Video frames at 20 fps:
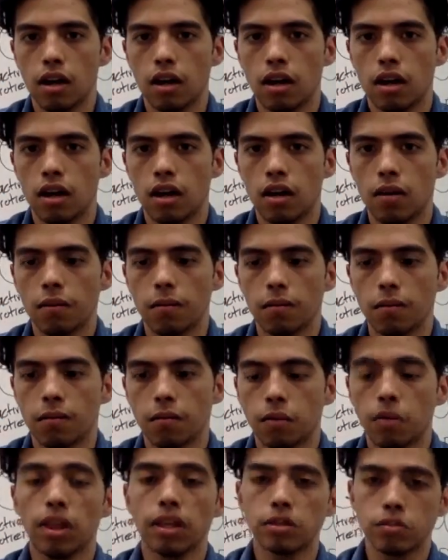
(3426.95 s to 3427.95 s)

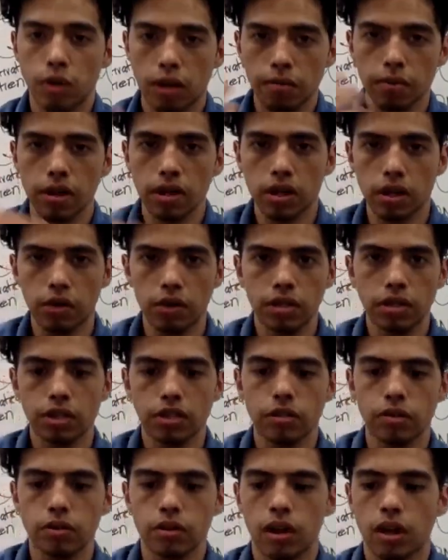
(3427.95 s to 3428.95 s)
Well, that's what I'm going to go
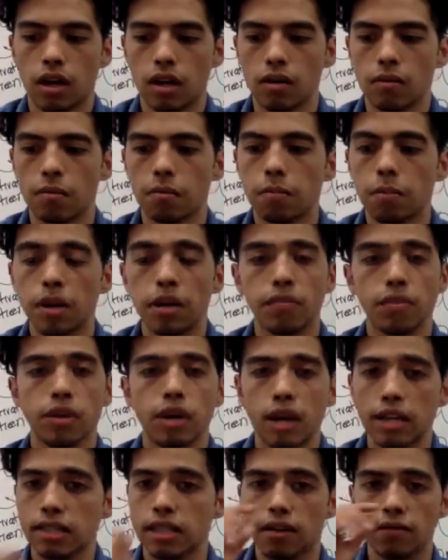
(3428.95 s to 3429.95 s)
into. But
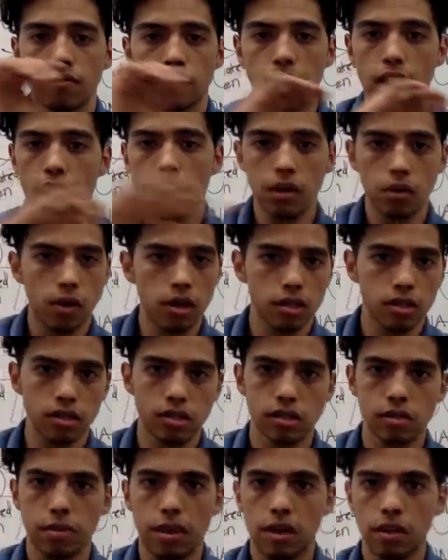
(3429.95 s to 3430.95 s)
if you guys have any
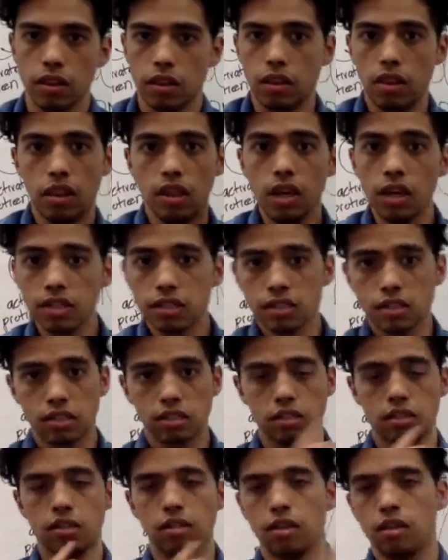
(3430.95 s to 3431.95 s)
questions about
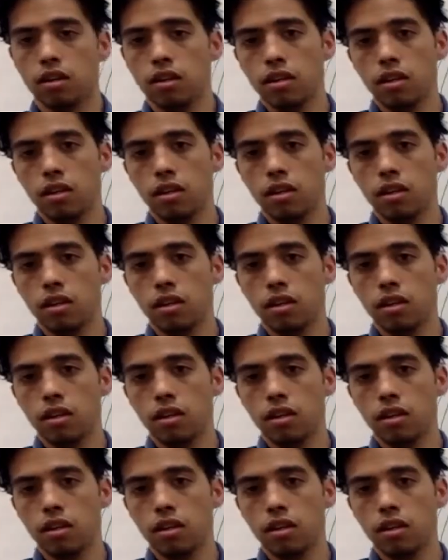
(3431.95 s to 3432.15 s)
this,